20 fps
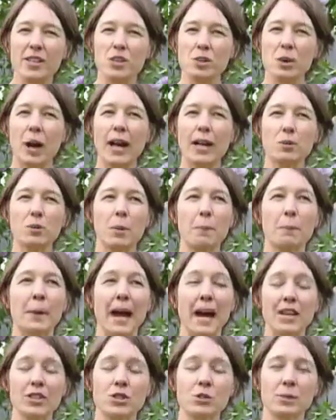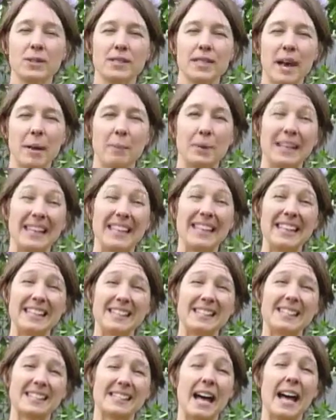and try to imagine what's happening
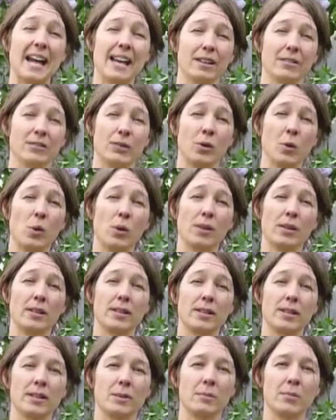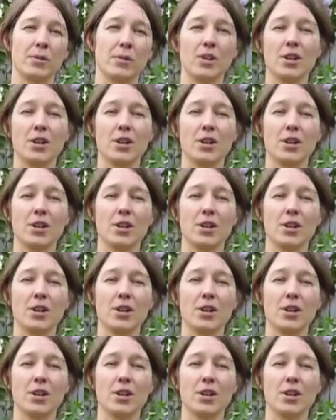inside of the organism.